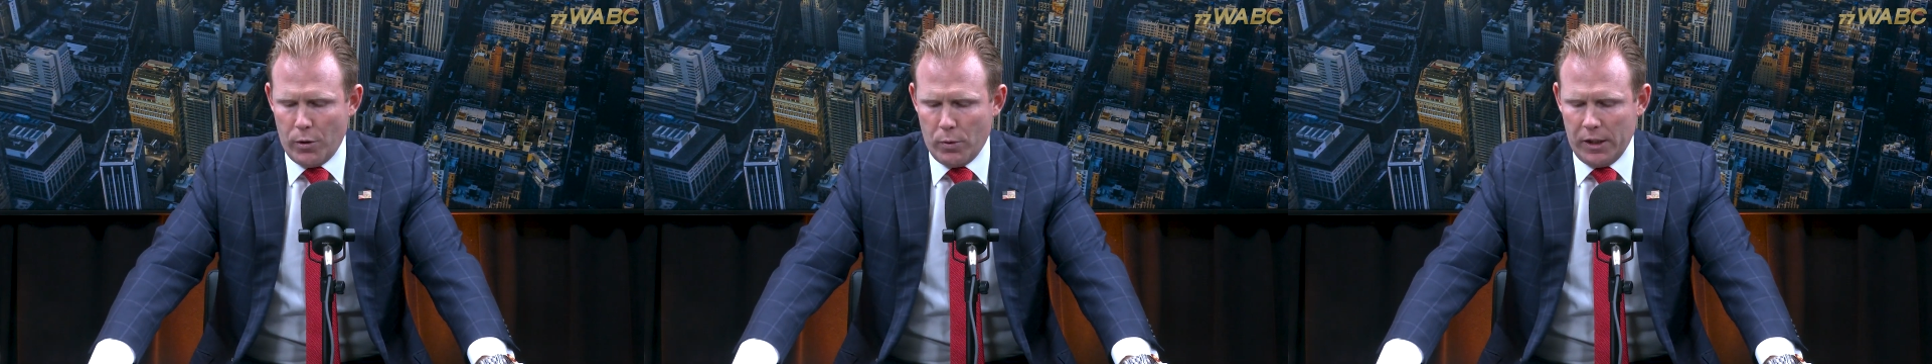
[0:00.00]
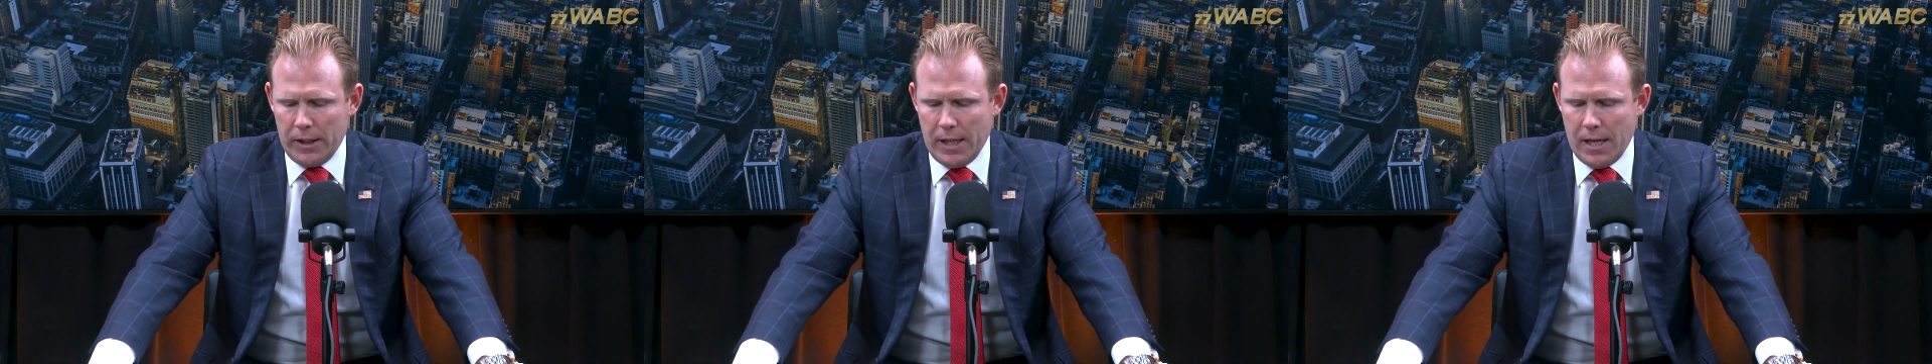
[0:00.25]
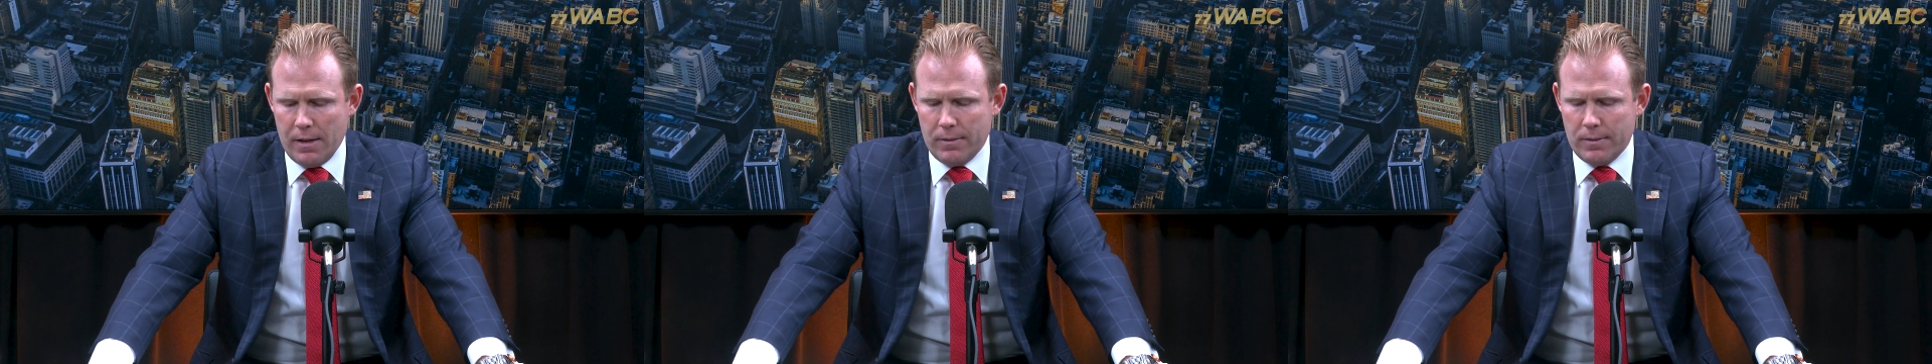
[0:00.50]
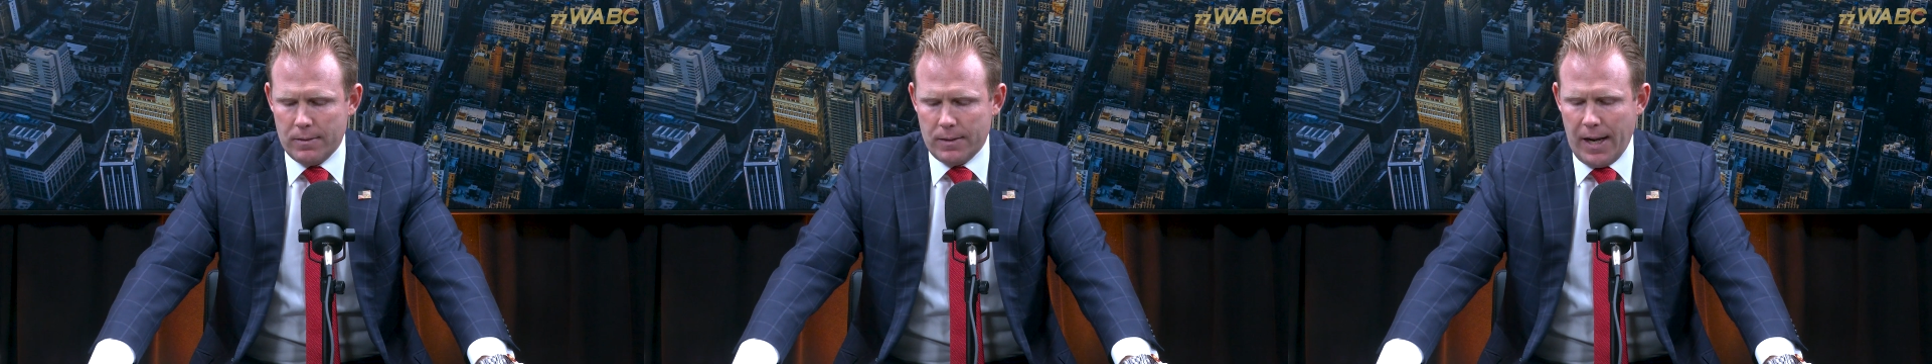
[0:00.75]
really
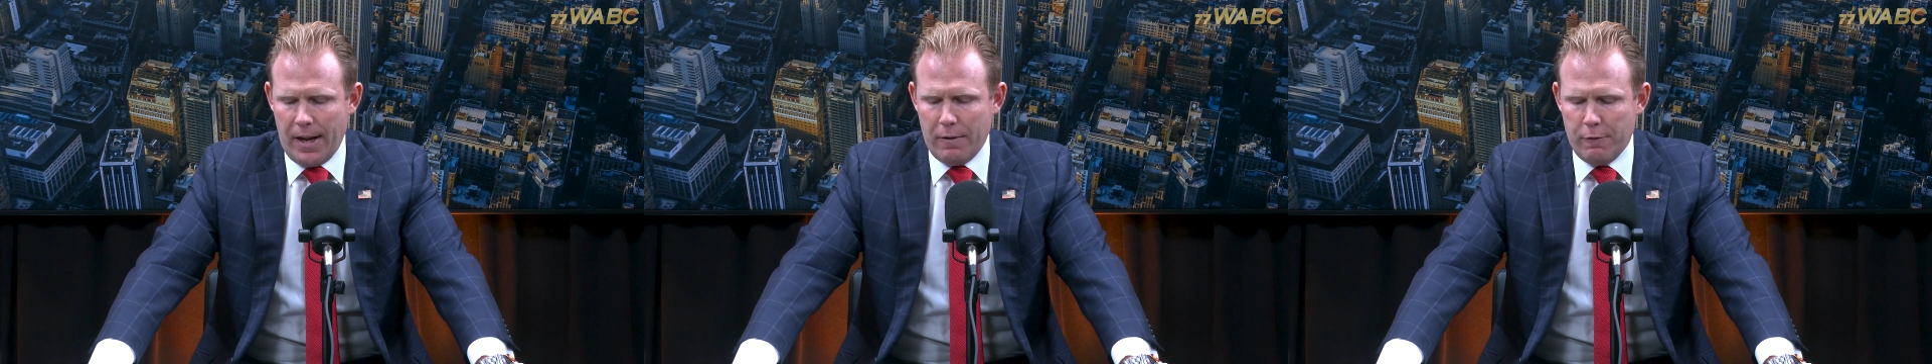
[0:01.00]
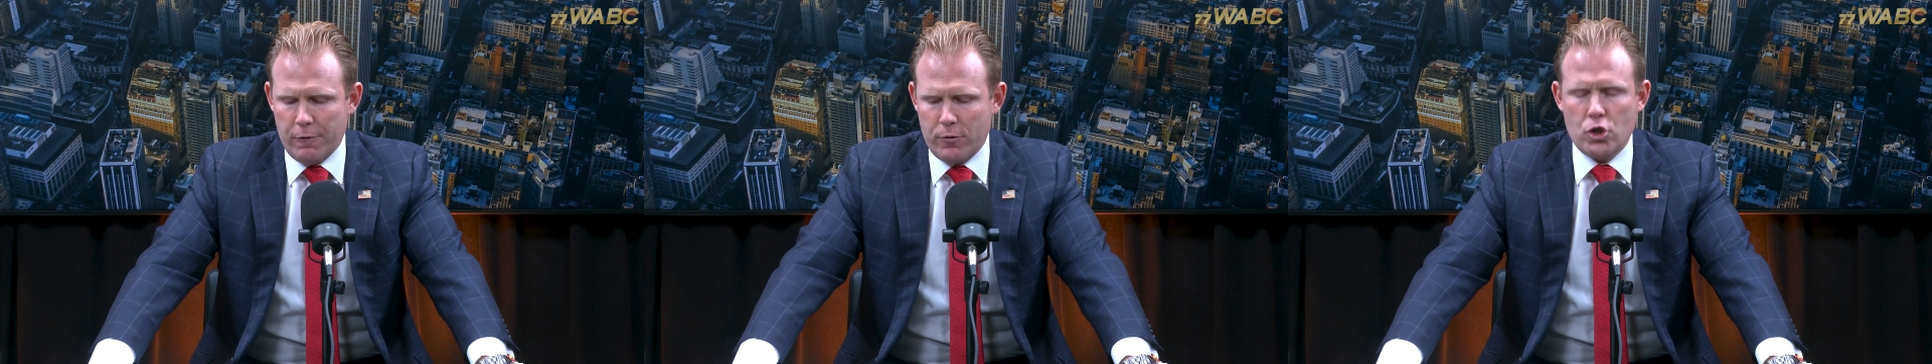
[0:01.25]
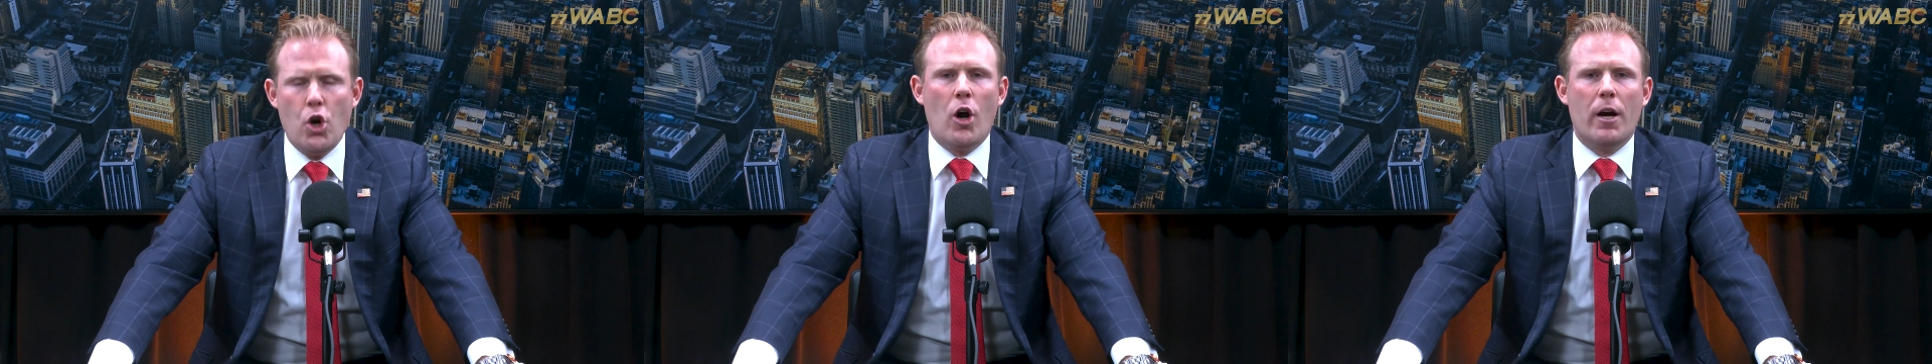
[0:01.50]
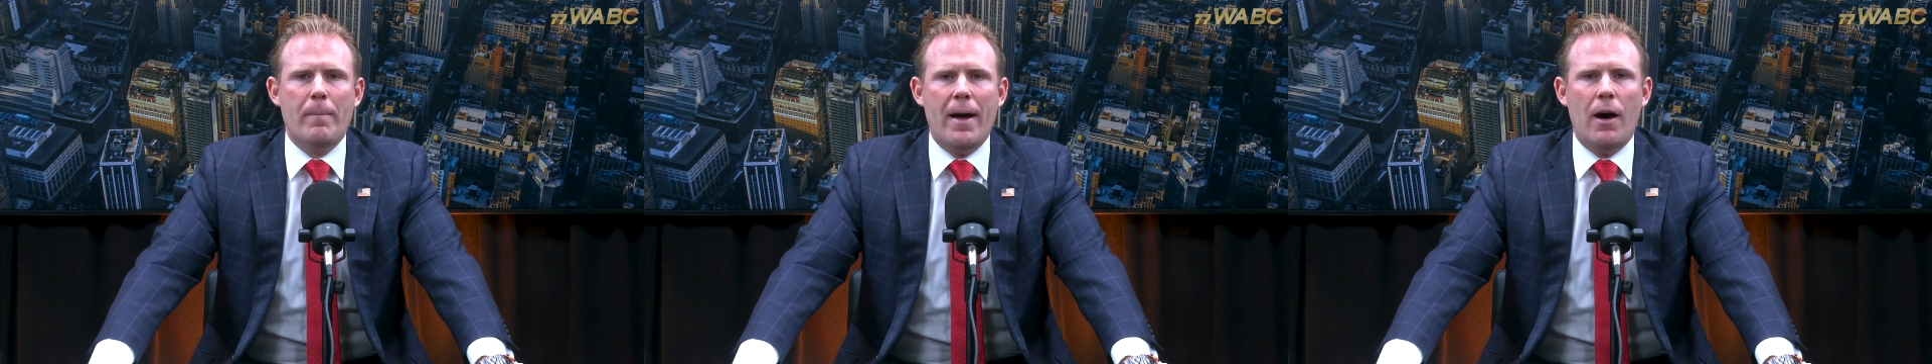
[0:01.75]
kind of
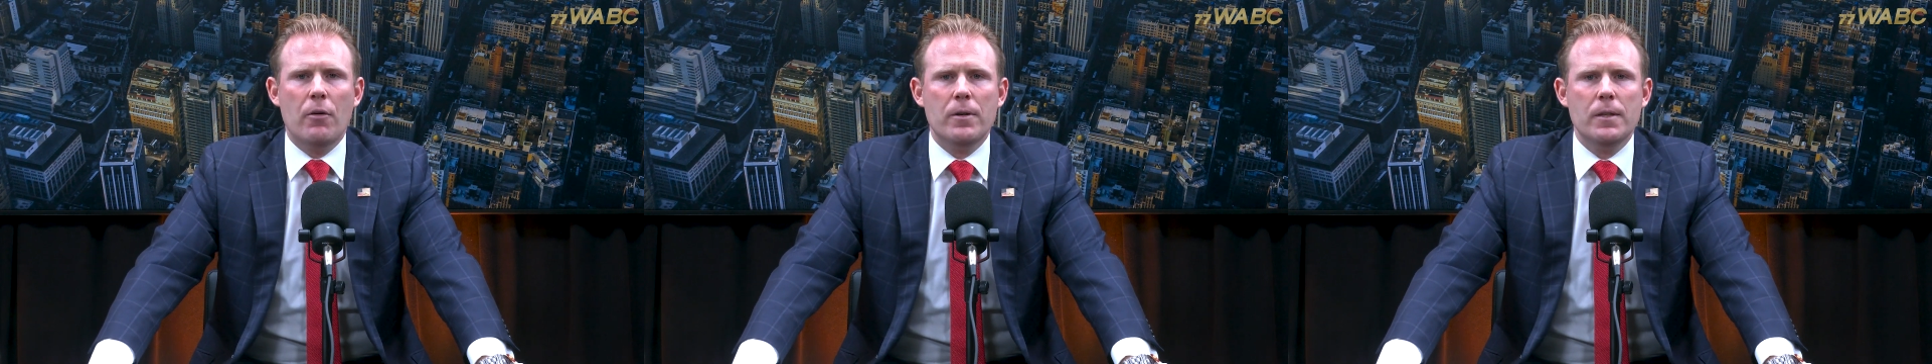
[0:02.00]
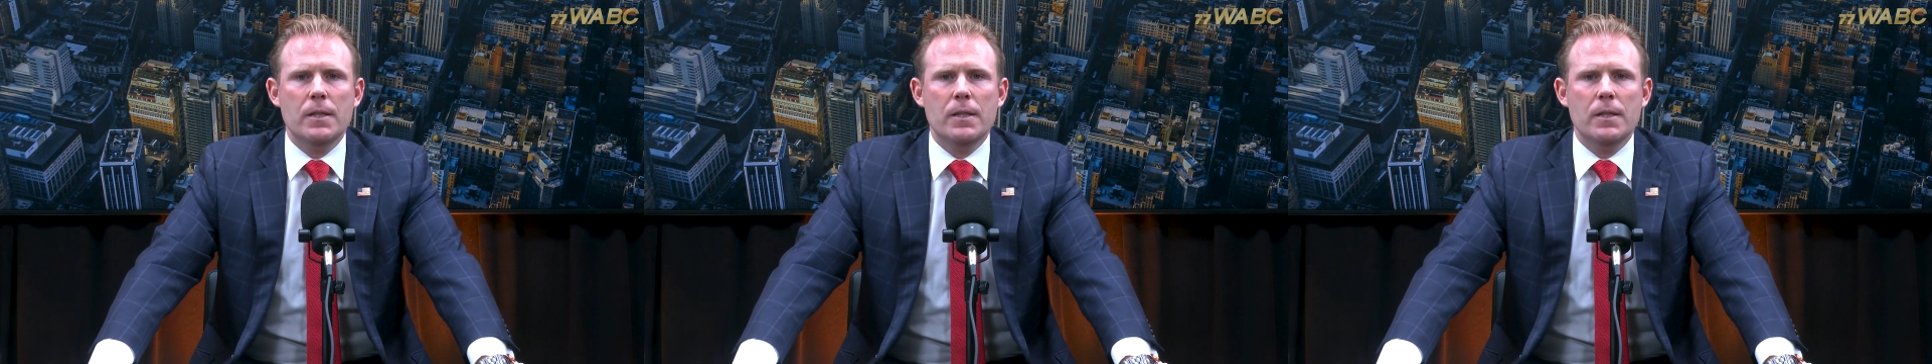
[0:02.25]
talk about